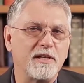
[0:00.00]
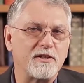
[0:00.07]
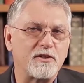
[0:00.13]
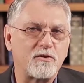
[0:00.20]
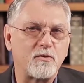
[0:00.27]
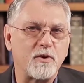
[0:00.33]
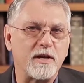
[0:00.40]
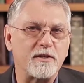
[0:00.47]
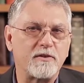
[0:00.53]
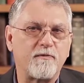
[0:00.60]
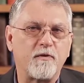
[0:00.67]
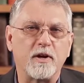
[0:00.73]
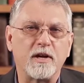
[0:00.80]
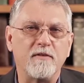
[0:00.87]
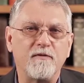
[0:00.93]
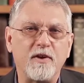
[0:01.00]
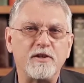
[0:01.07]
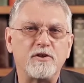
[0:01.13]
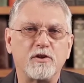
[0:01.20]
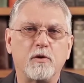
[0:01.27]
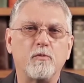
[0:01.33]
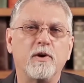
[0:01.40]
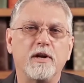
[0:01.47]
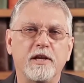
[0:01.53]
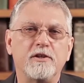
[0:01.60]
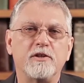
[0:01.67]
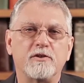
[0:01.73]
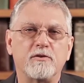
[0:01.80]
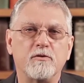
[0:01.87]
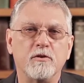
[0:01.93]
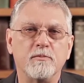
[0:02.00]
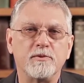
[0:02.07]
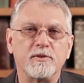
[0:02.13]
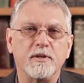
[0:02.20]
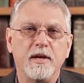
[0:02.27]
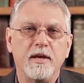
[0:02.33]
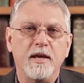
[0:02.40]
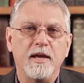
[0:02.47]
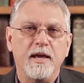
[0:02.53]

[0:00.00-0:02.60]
distrust for conventional religious groups,